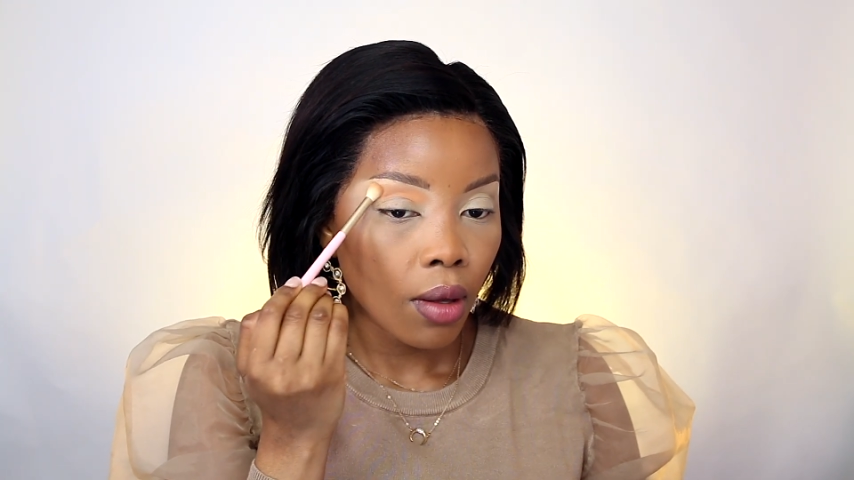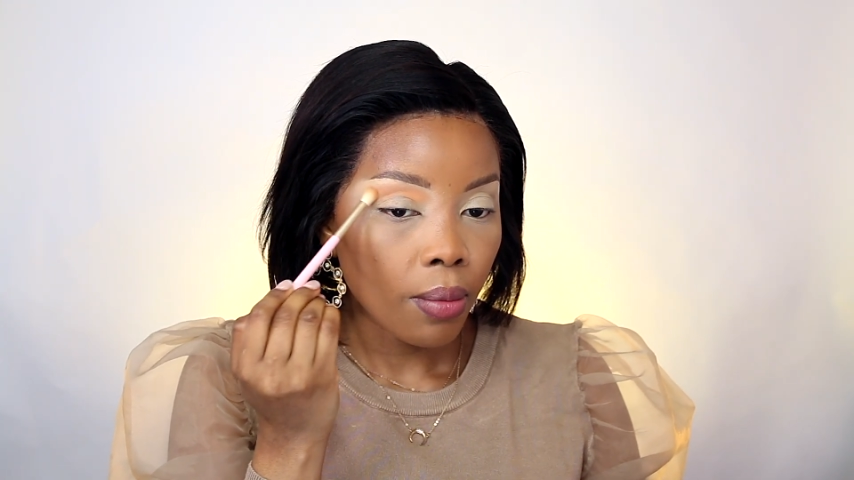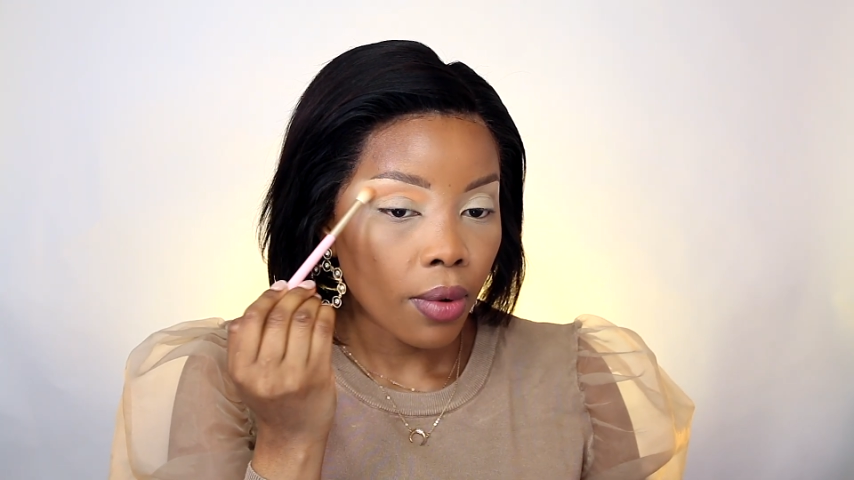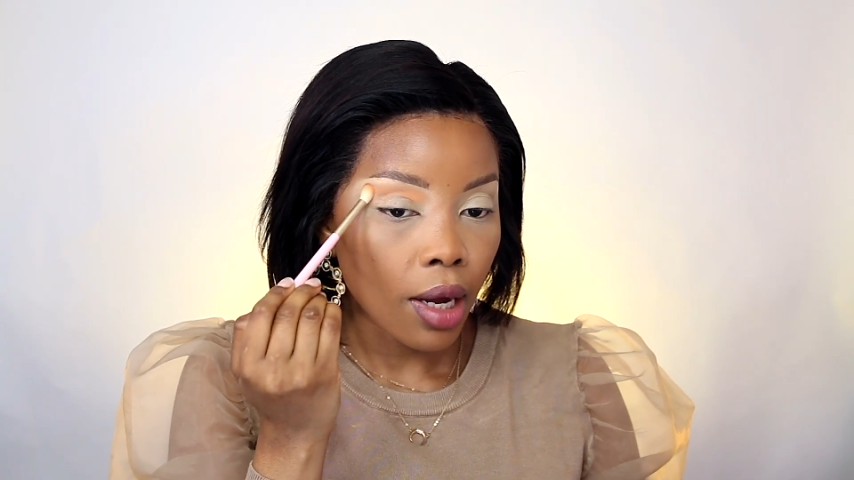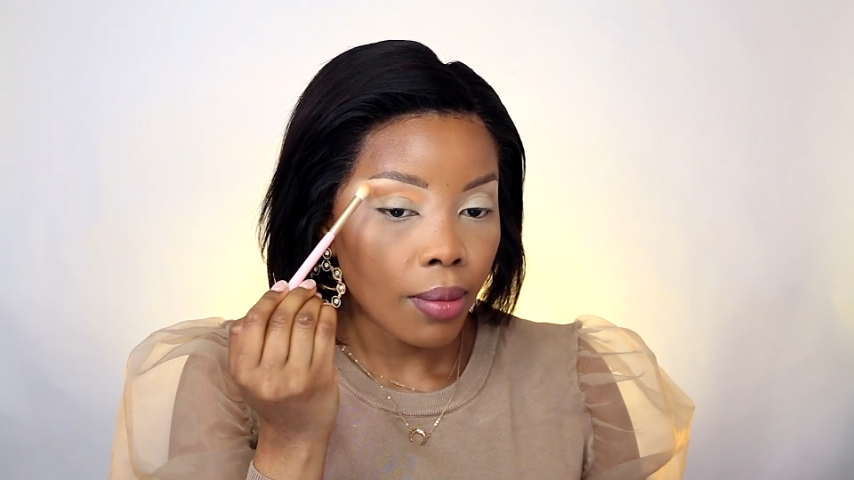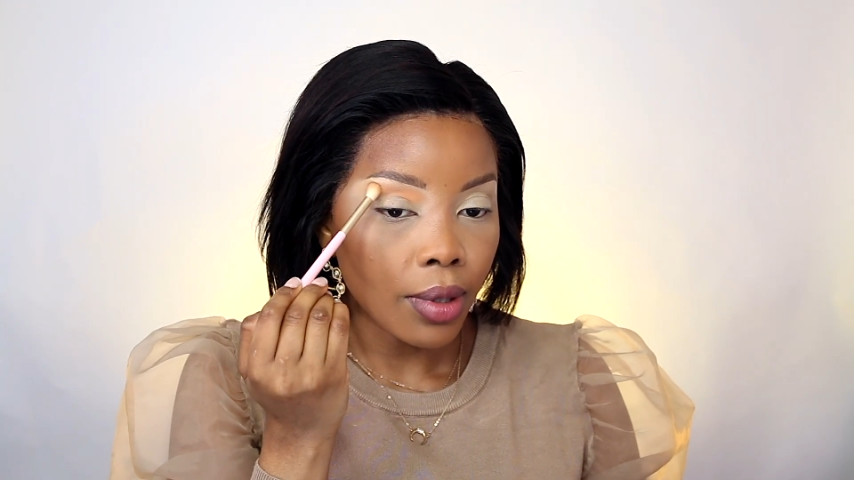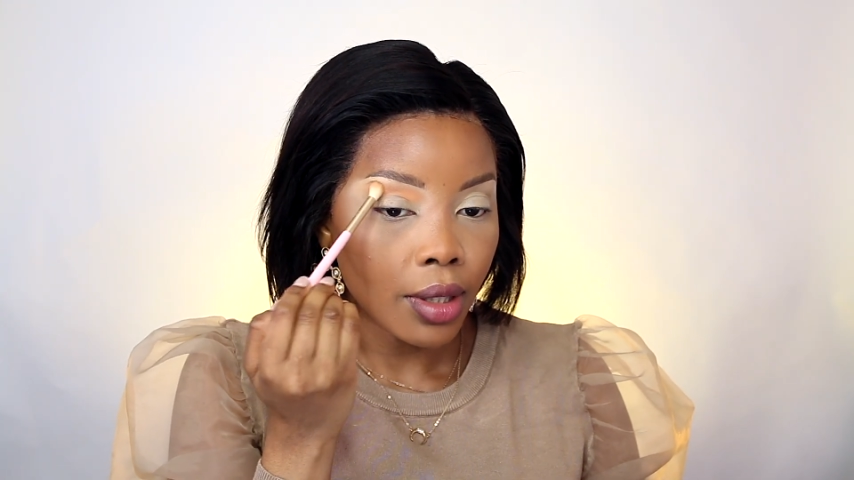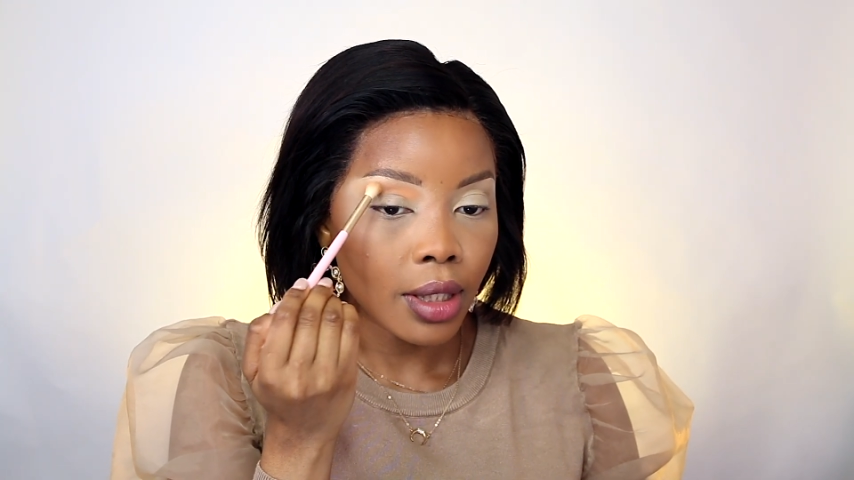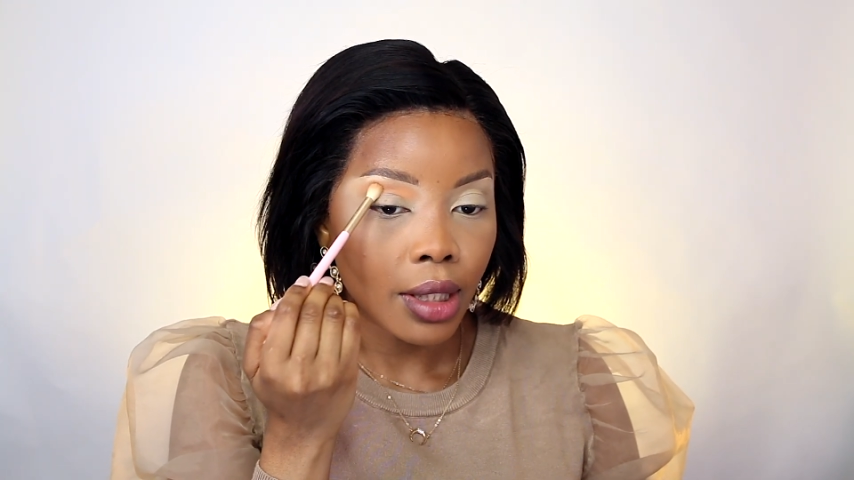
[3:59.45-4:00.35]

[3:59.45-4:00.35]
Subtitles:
primers